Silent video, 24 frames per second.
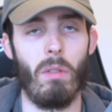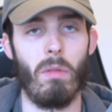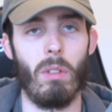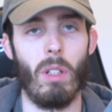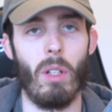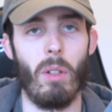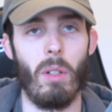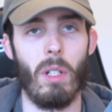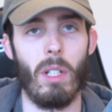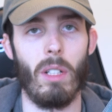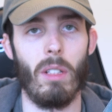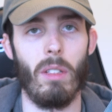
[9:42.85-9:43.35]

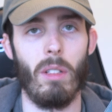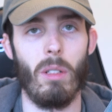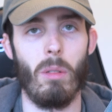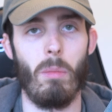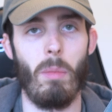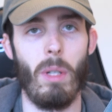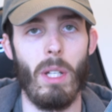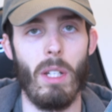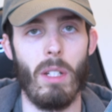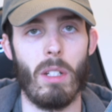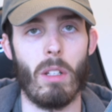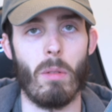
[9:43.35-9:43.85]
floating a little
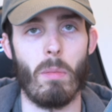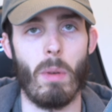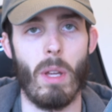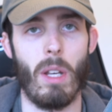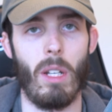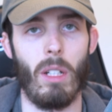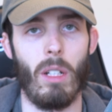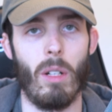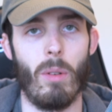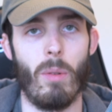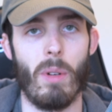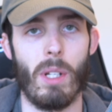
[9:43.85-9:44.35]
bit
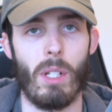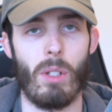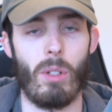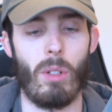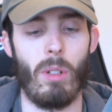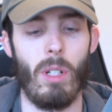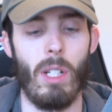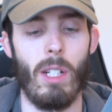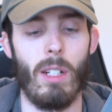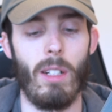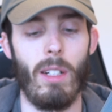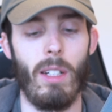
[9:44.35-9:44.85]
depending on what
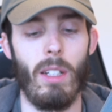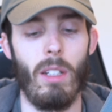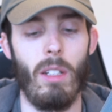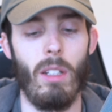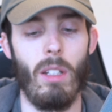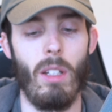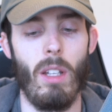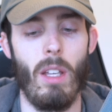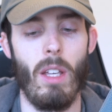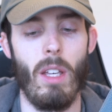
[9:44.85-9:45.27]
tree you're in.